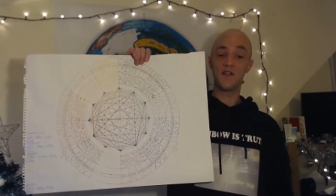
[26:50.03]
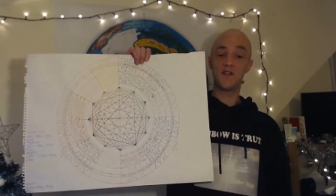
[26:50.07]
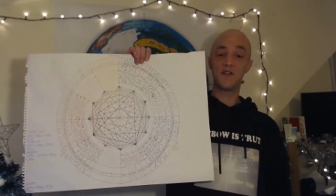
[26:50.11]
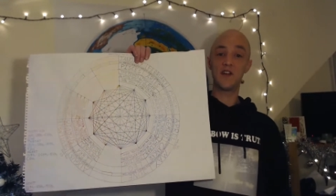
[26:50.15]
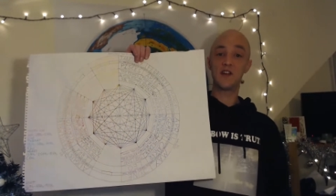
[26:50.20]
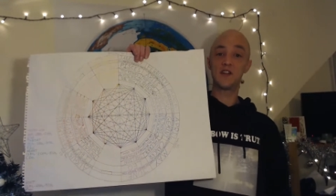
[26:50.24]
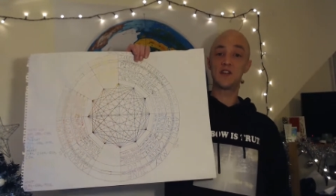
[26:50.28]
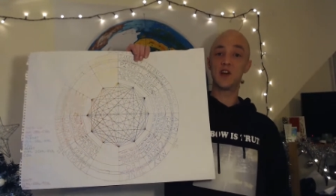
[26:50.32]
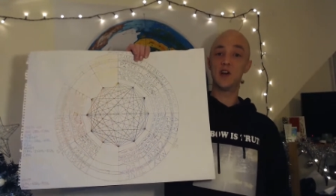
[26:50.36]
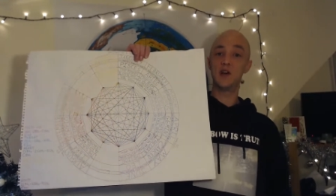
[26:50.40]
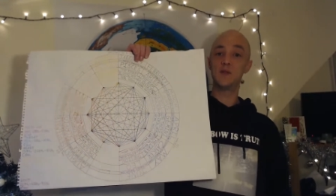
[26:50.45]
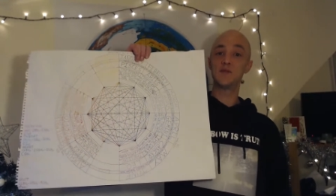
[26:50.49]

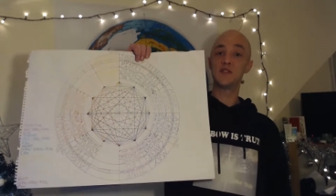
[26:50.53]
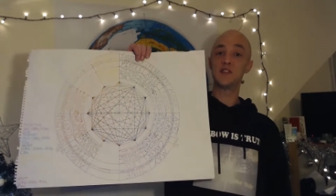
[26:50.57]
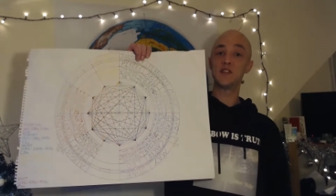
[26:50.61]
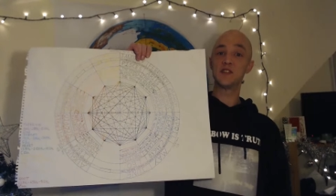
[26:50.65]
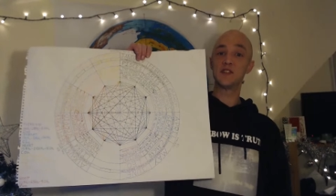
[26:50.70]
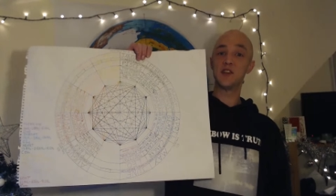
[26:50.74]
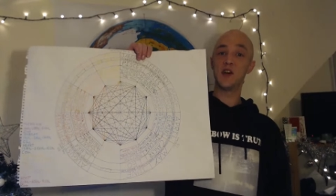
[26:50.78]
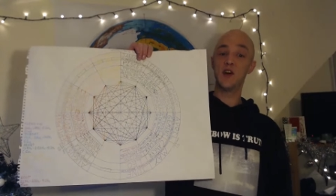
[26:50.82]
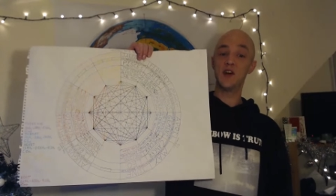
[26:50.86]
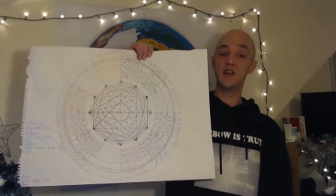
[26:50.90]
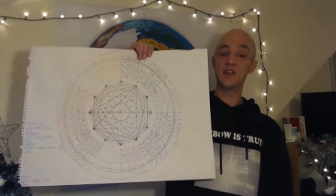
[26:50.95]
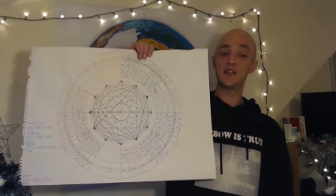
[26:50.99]
3 times the
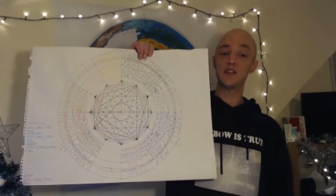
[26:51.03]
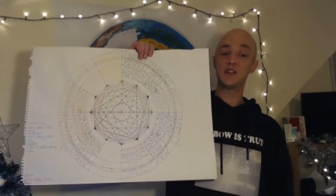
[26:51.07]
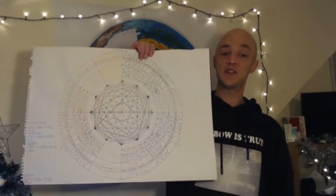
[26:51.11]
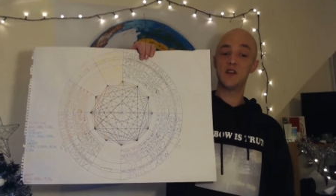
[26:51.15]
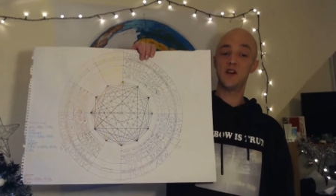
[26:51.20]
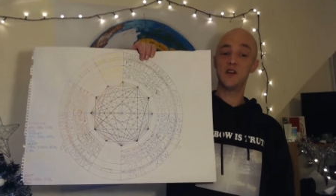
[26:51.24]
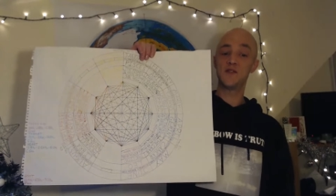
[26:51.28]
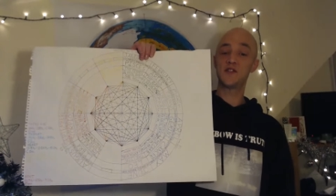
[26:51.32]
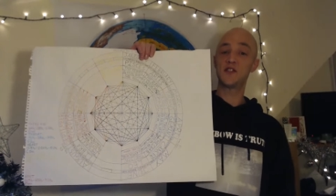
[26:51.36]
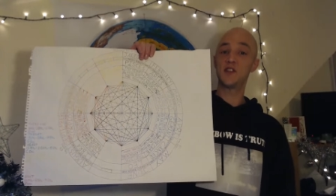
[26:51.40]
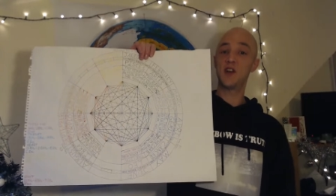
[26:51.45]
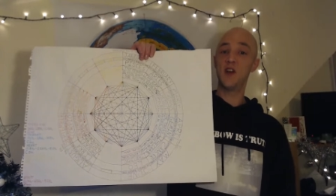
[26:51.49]
size
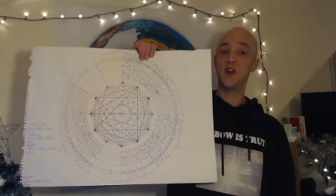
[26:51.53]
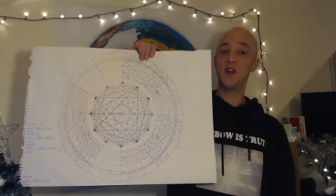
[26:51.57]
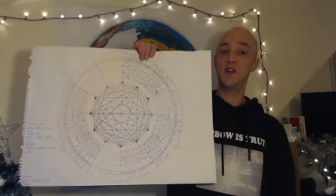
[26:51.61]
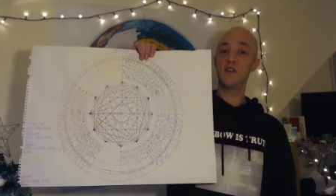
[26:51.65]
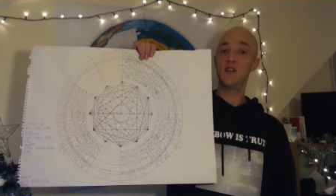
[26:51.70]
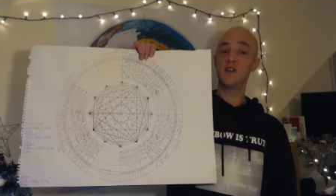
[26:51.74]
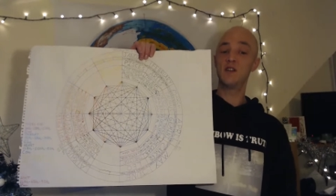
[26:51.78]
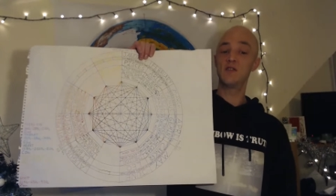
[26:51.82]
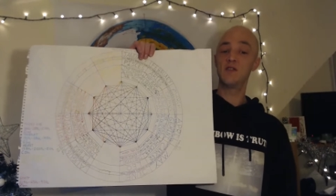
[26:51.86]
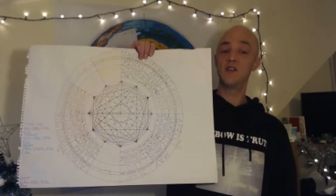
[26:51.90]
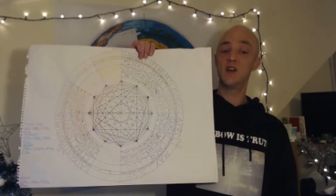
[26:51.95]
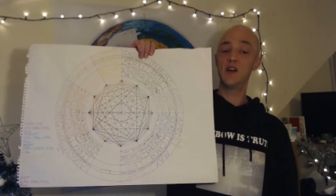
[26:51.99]
of
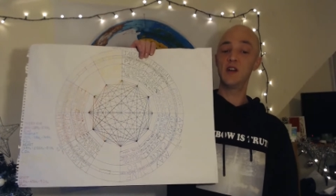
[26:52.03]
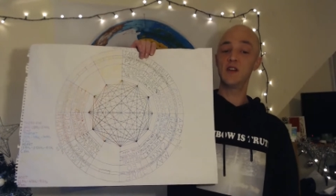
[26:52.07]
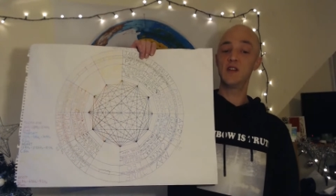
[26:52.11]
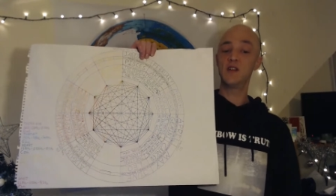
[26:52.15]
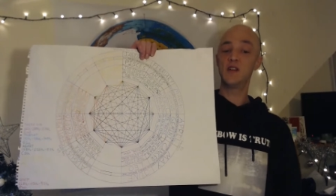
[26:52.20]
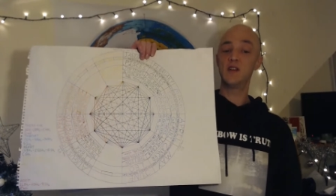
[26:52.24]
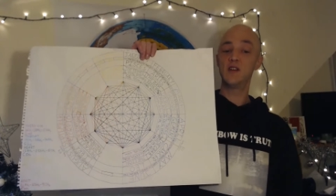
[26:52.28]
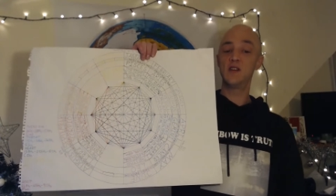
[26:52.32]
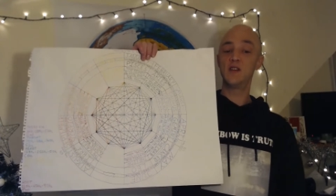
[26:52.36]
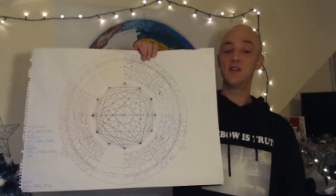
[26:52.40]
CERN, right?